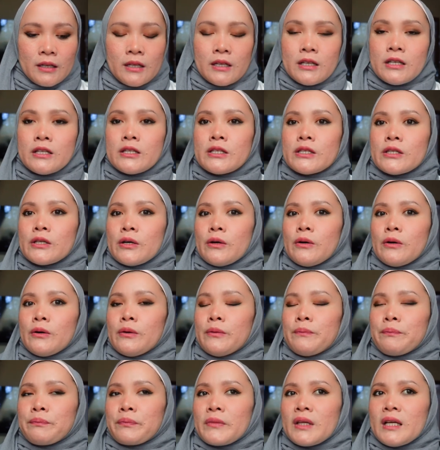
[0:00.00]

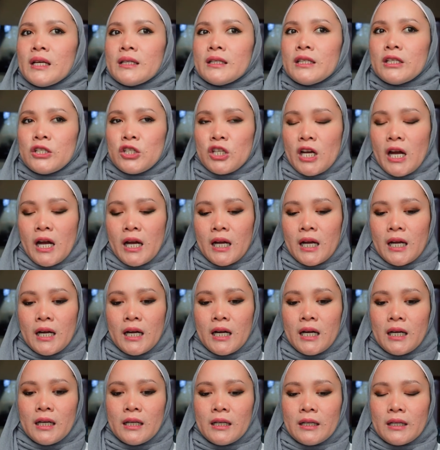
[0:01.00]
So the
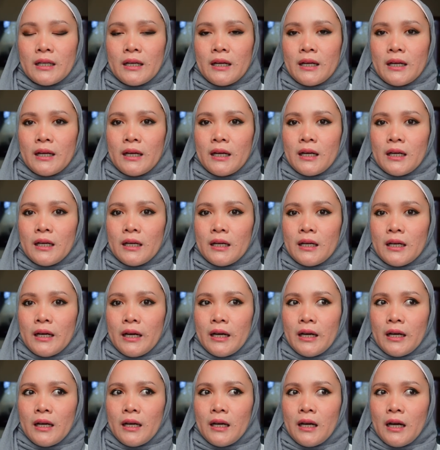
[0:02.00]
chaga,
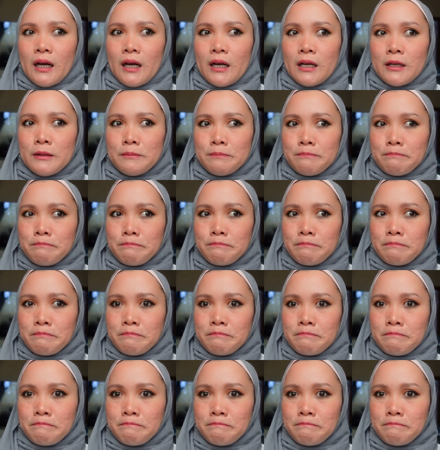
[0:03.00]
I'm